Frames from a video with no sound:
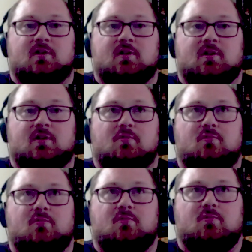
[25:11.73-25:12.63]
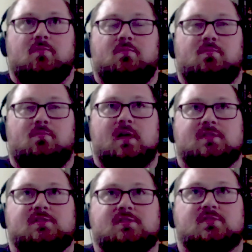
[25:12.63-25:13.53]
And so
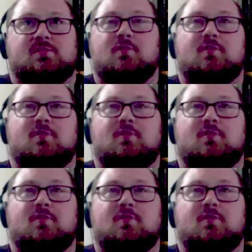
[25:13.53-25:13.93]
it's